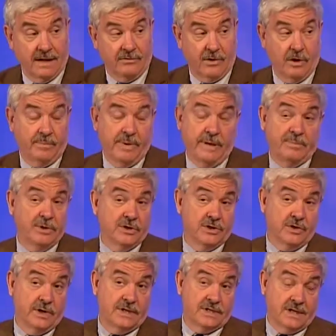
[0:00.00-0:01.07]
of all people,
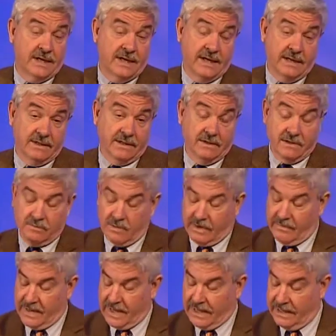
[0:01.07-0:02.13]
Joycelyn Elders, one
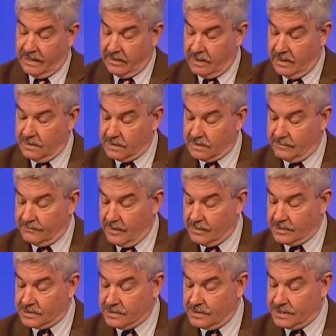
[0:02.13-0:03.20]
yeah. of my heroes, the
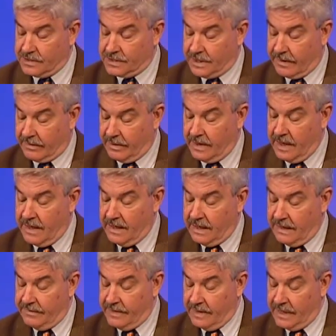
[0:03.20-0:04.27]
former Surgeon General
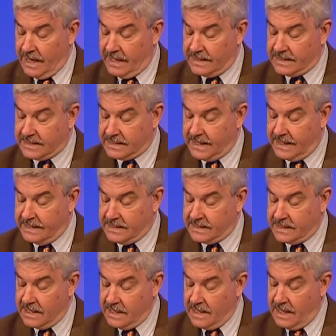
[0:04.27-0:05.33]
of the United States.